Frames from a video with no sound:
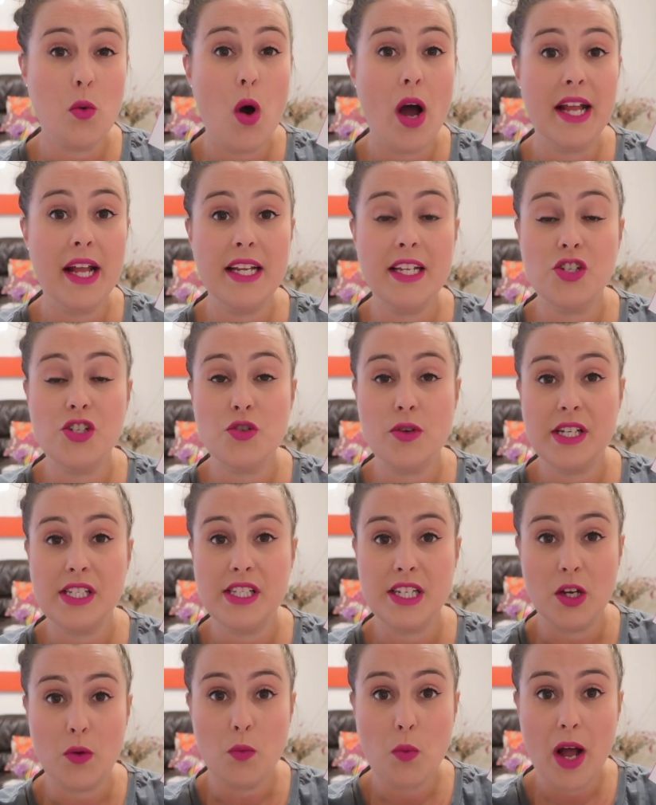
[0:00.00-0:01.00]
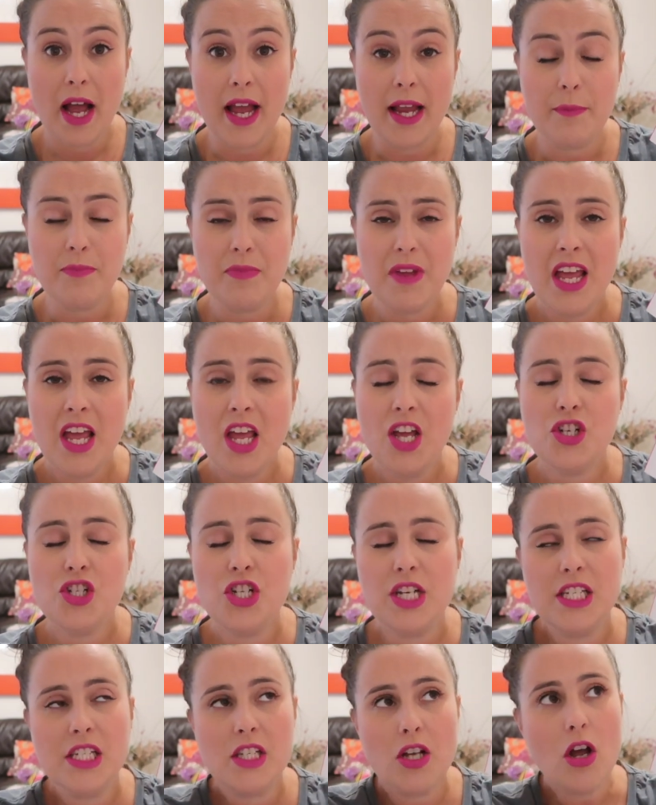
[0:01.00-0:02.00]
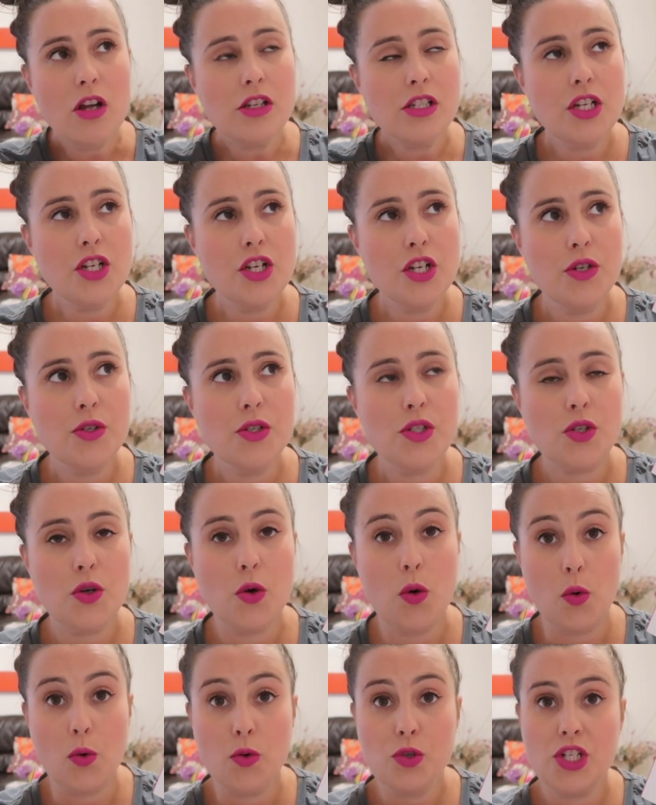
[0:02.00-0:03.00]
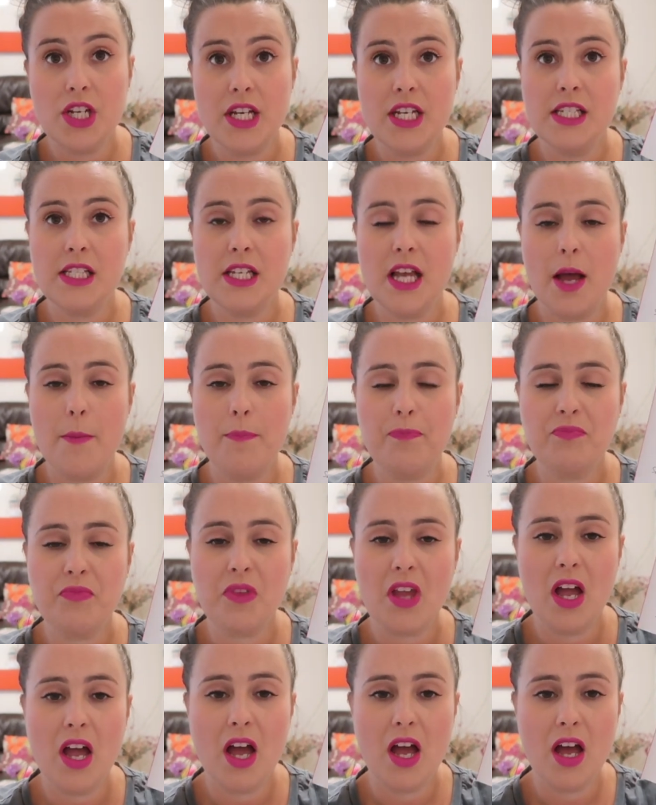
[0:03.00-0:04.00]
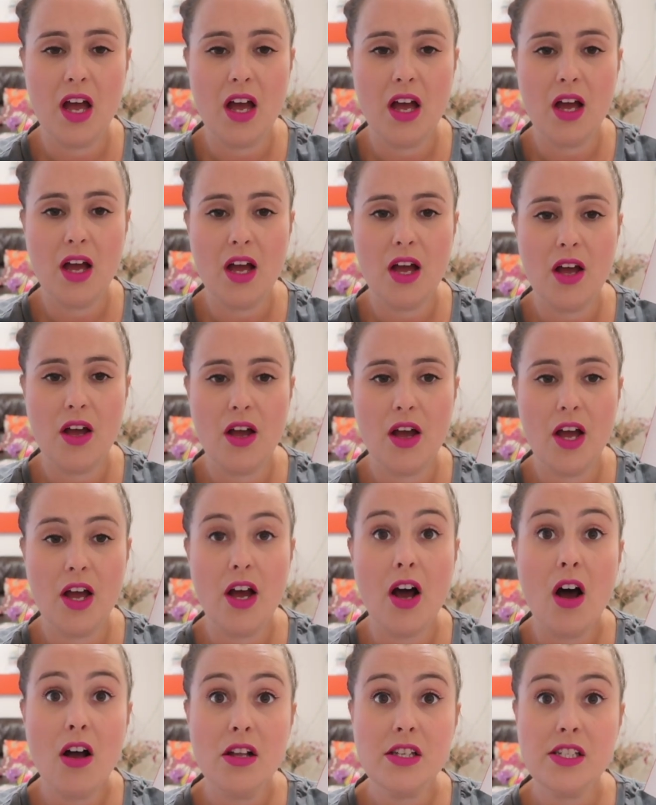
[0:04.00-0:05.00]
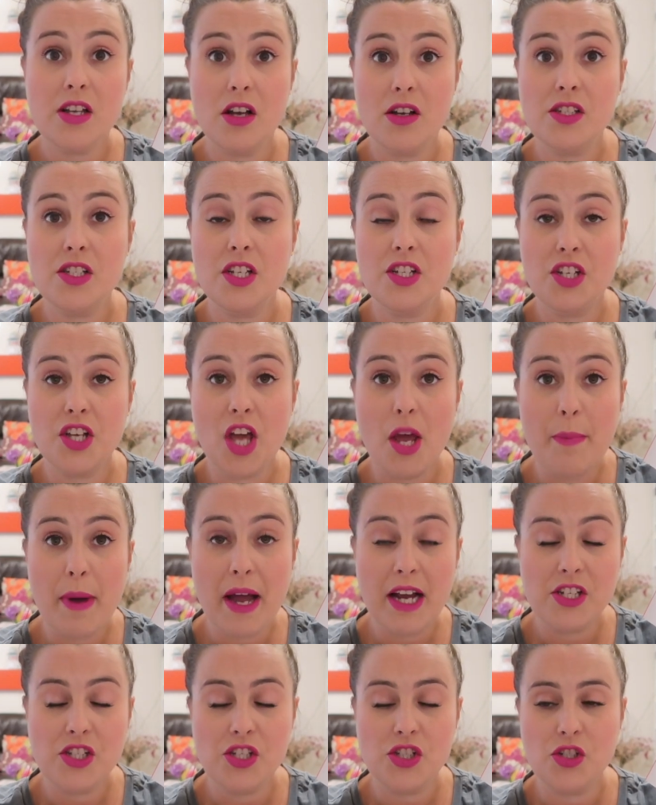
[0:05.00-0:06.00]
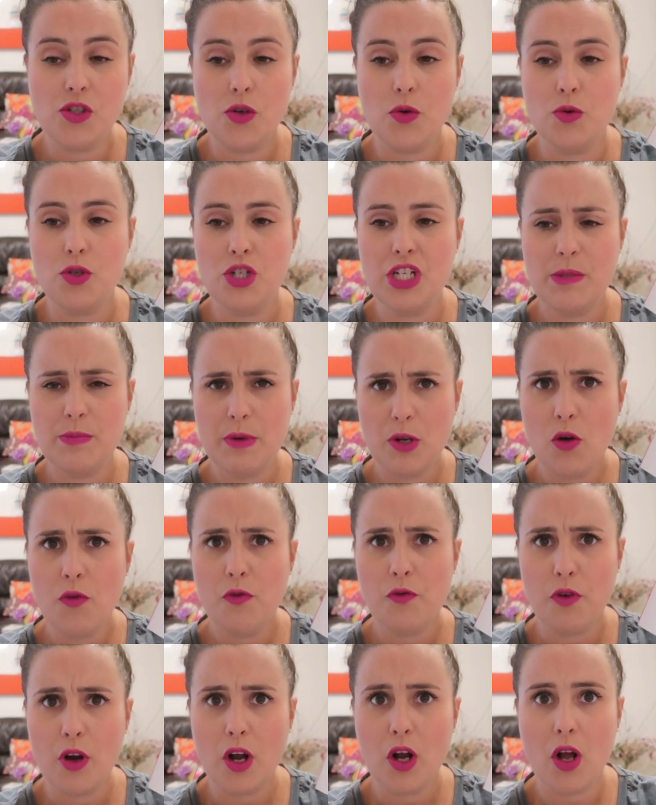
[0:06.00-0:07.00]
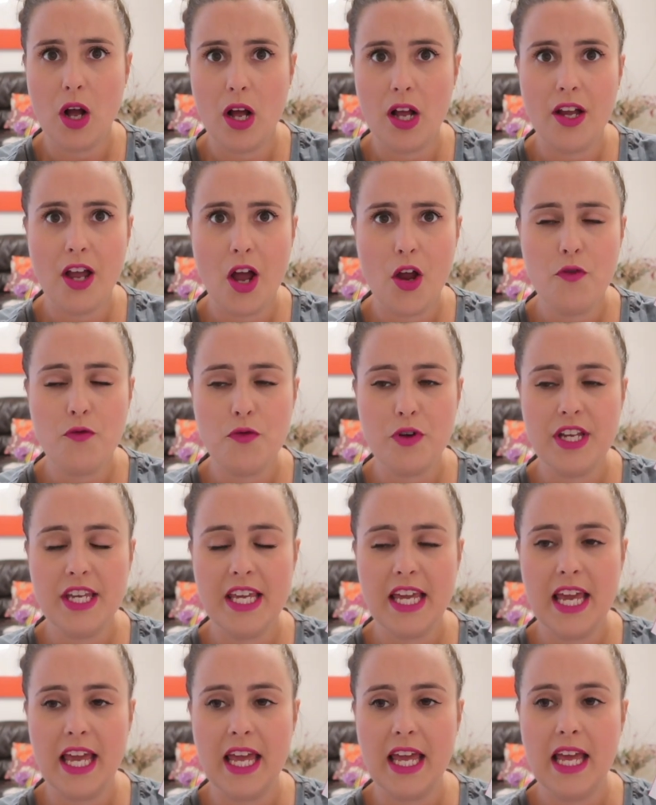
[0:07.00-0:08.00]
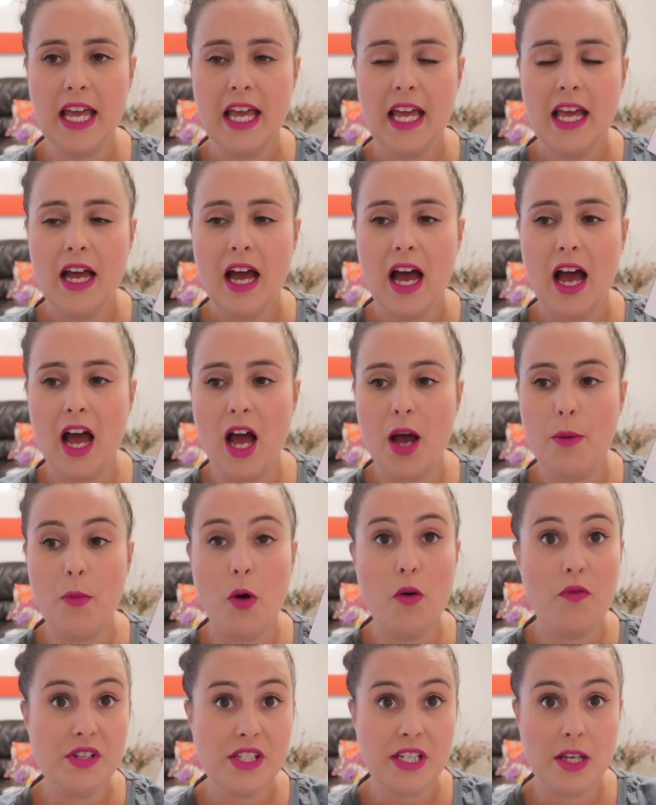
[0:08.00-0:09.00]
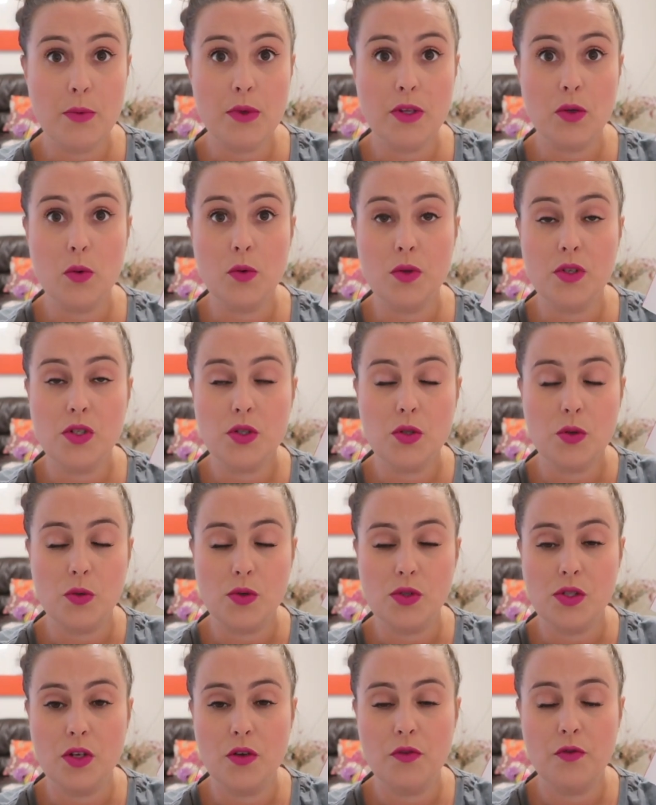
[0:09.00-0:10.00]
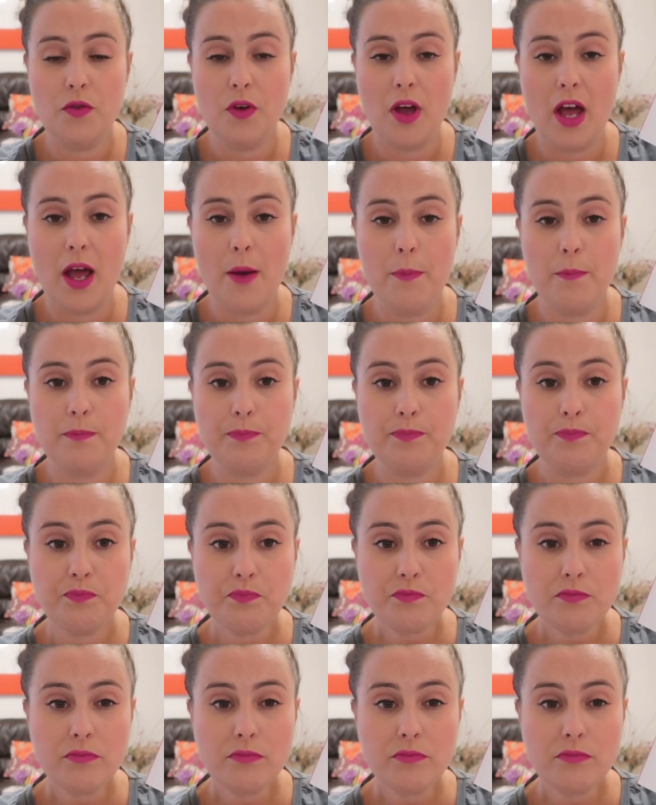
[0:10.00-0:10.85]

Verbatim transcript: quite an interesting way. She starts a new school. She's um, her her aunt's asked her to go back to school. She's been off for a, uh, over a year, um, obviously with all the sorts of um,